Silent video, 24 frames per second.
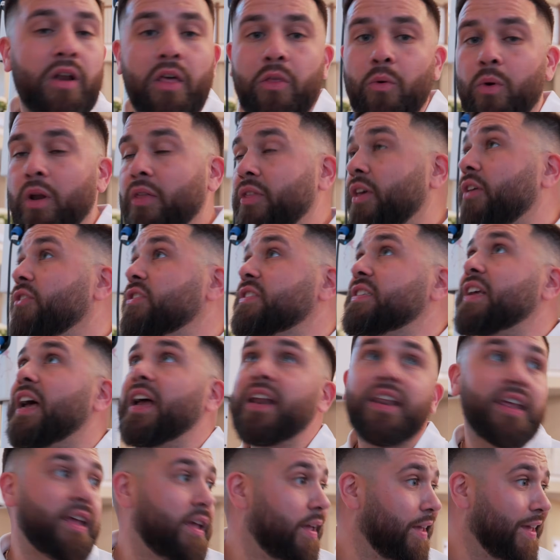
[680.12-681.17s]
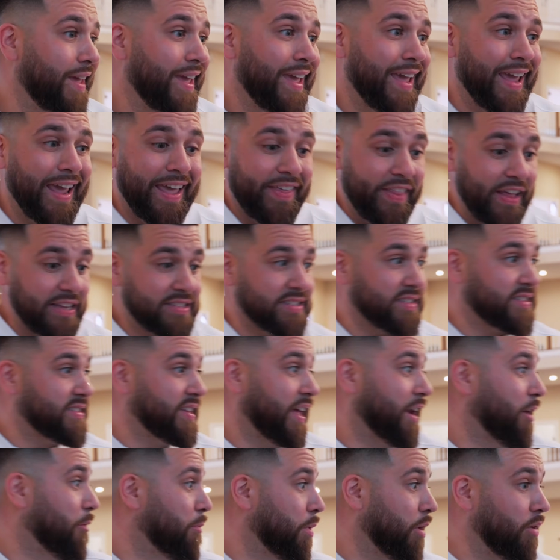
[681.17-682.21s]
another one on the other side, and that's the
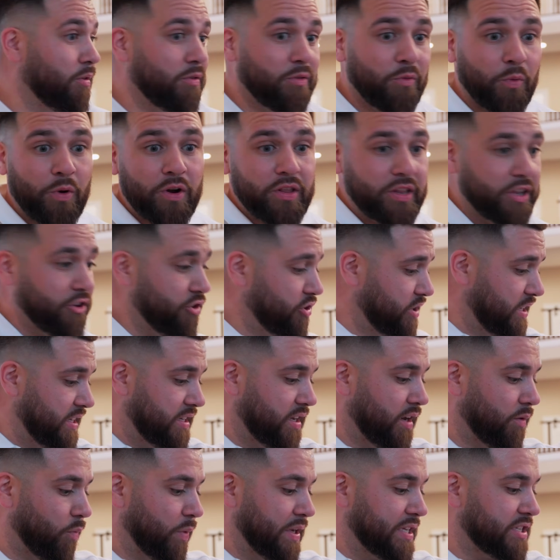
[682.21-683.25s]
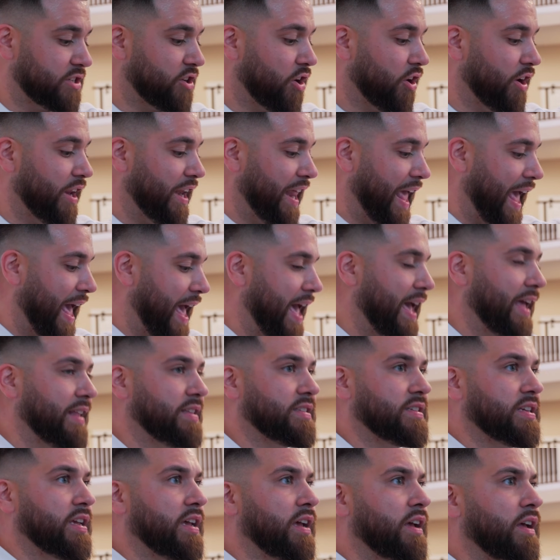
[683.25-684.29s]
setup, bro. We're literally done. We started
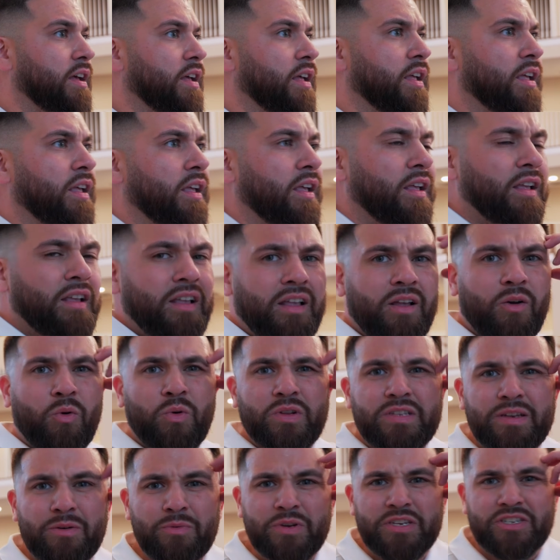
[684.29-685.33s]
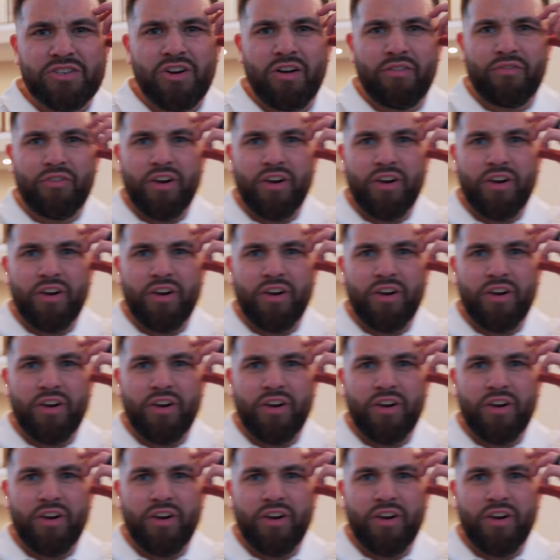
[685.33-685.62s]
at, what time we start,